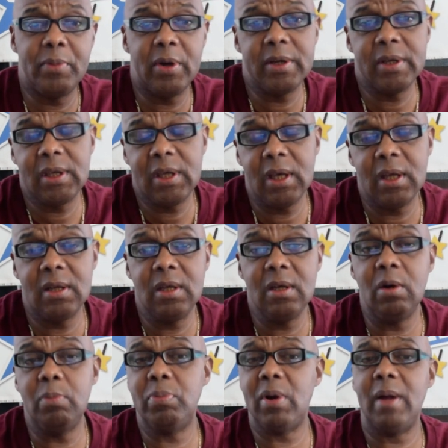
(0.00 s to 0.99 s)
But again,
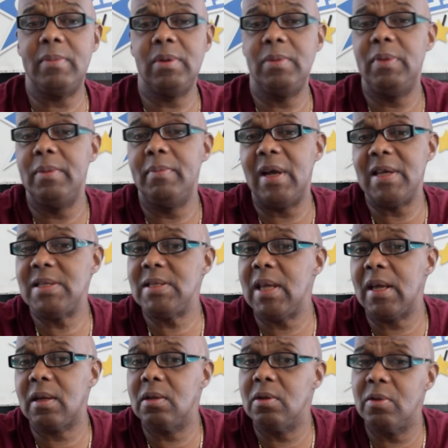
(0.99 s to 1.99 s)
he'll probably be my
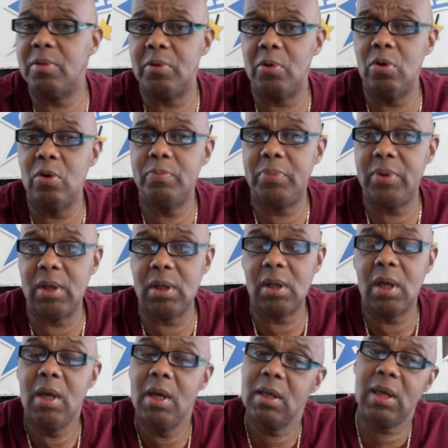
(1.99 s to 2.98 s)
second or third pick,
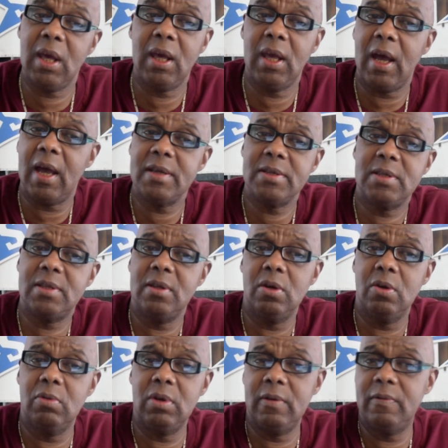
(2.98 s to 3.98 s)
Chaos
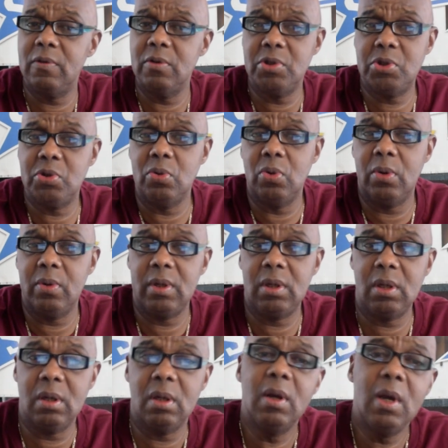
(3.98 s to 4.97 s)
Theory, for sure in
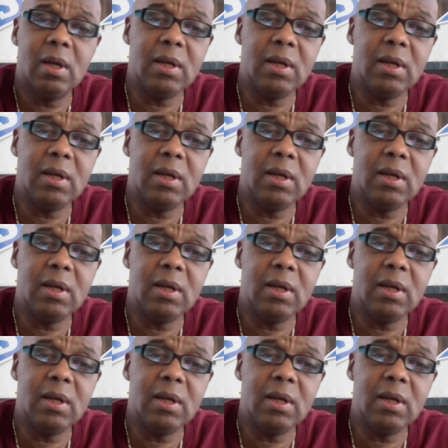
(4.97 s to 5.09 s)
here.